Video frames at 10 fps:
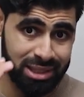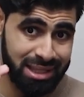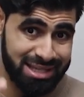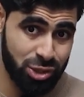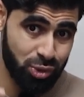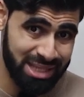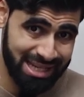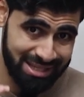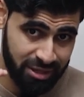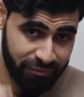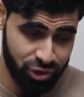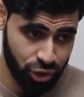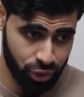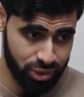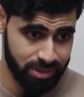list is to test different
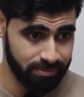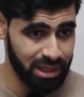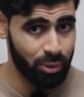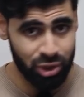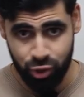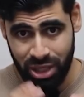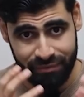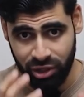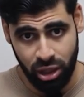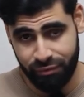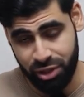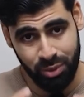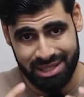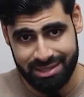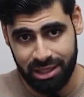hooks. Now, once you have an offer that you
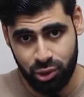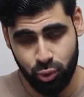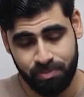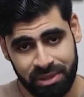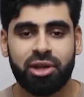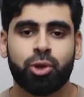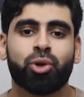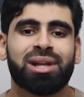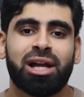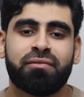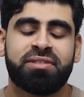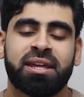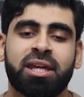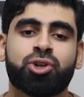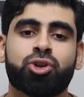want to stick to, your line of
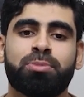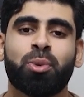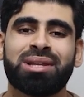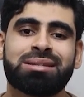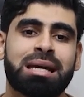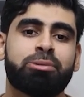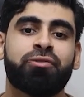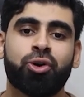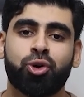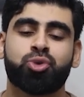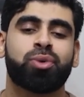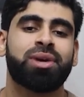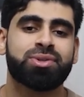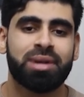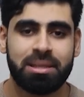thinking should be what type of hooks will
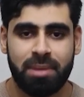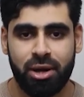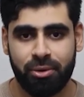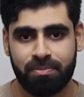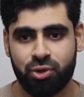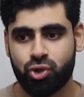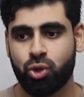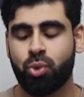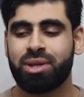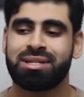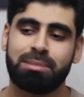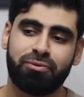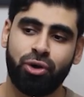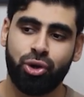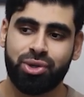resonate better. So the type
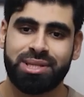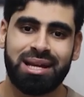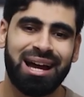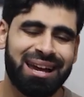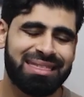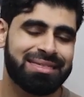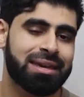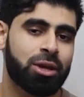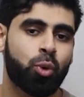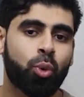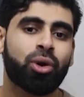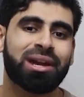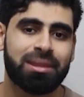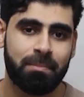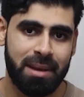of hooks that I think
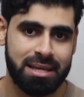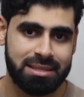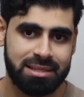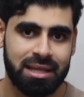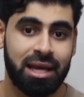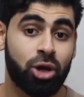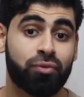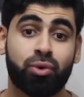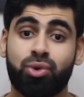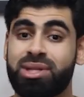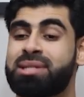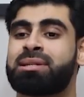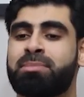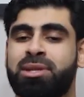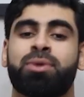work the best, and of course this is
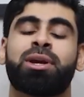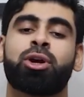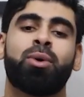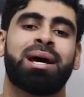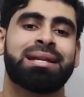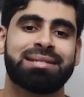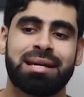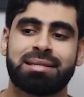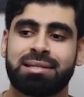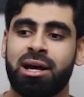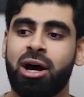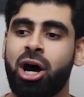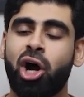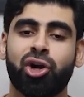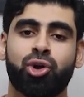something that you can go ahead and test,
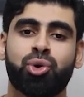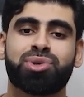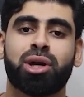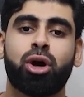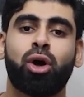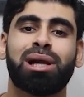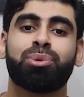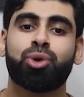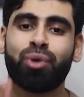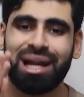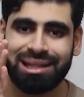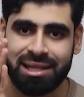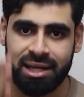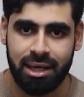are hooks that call out directly the